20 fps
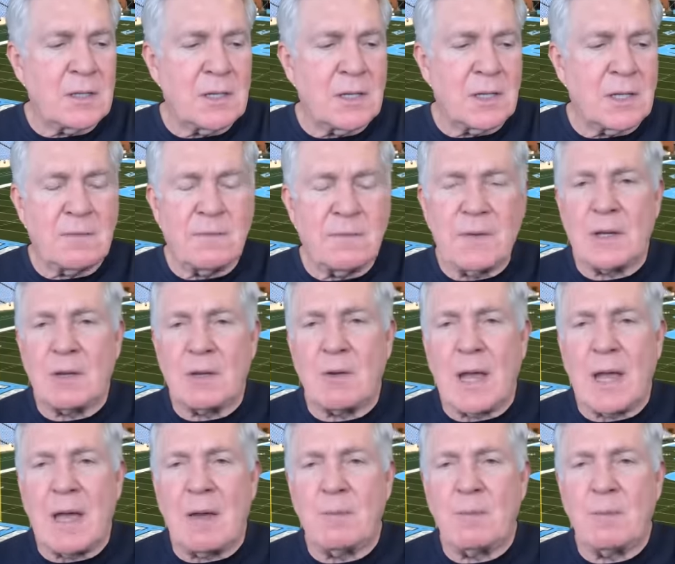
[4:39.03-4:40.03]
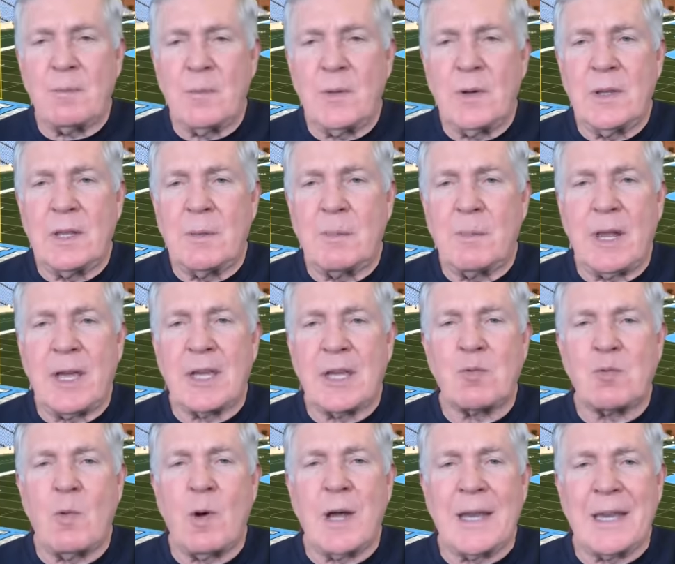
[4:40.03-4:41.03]
to figure out when the
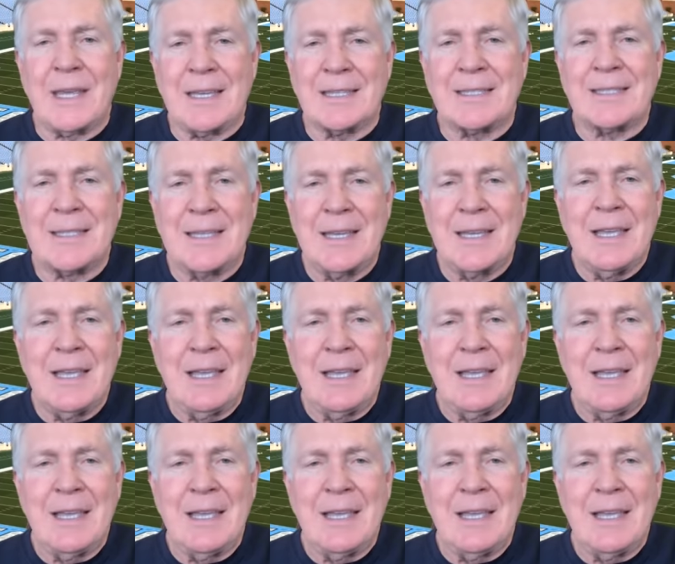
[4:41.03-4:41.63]
plus one is